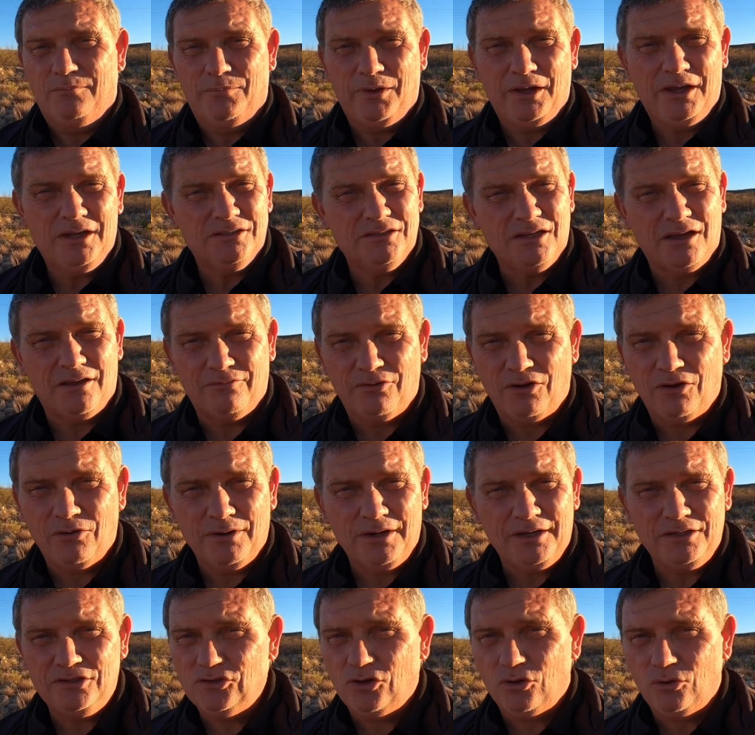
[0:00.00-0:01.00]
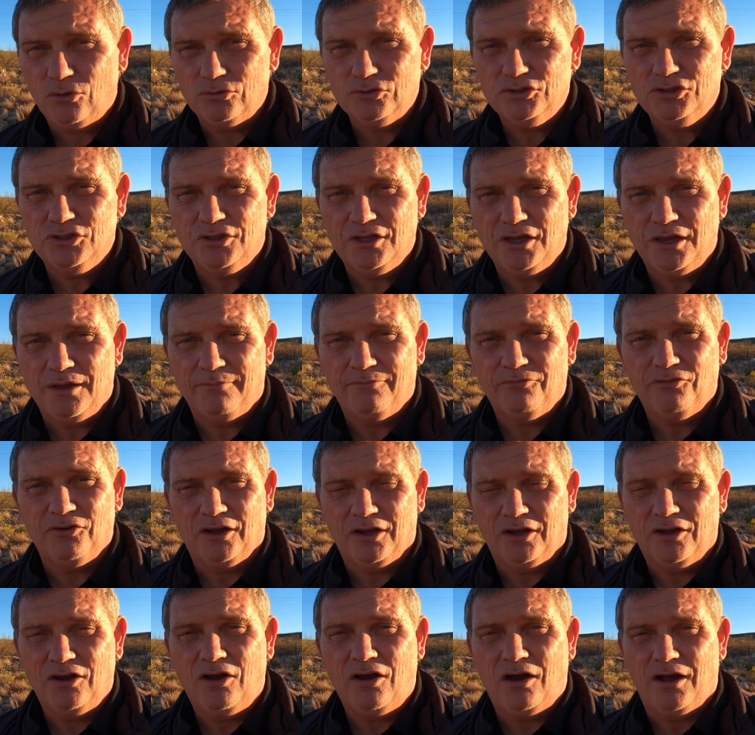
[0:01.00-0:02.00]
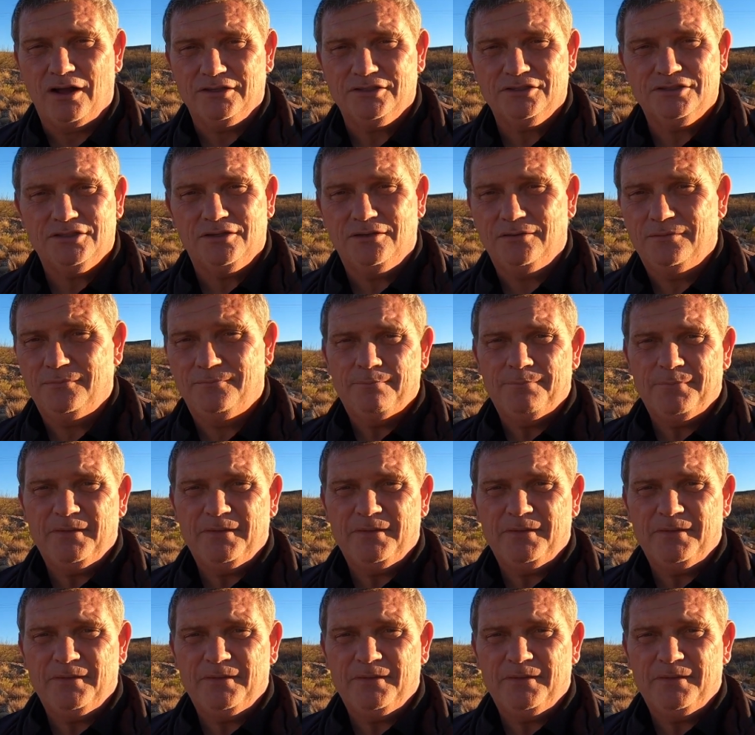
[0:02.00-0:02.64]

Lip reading: because I've already told you the upfront cost.